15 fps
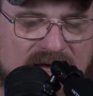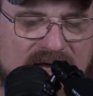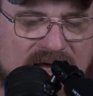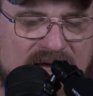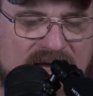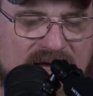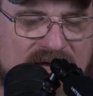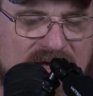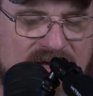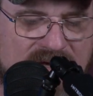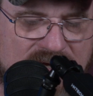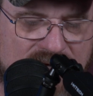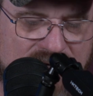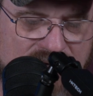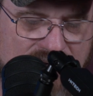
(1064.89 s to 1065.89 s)

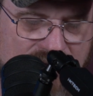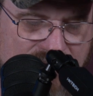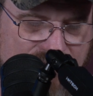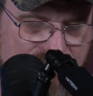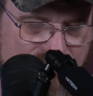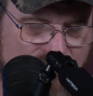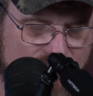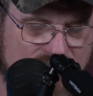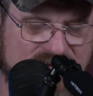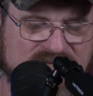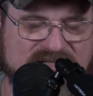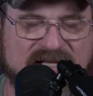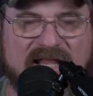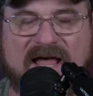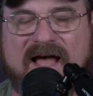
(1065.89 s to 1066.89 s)
a
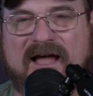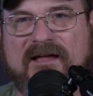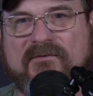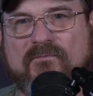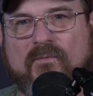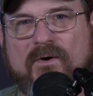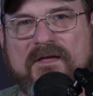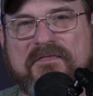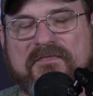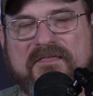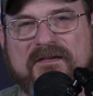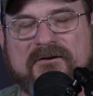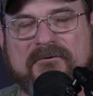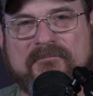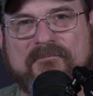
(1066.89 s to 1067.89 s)
ridge line with
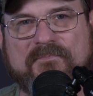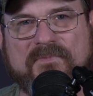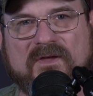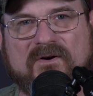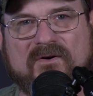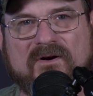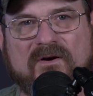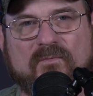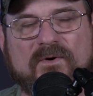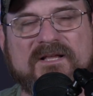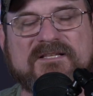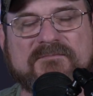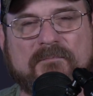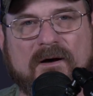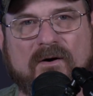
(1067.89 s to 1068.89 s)
them, or a
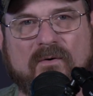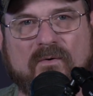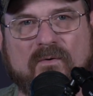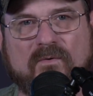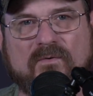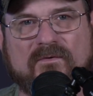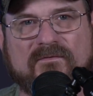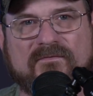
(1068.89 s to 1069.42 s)
ridge pole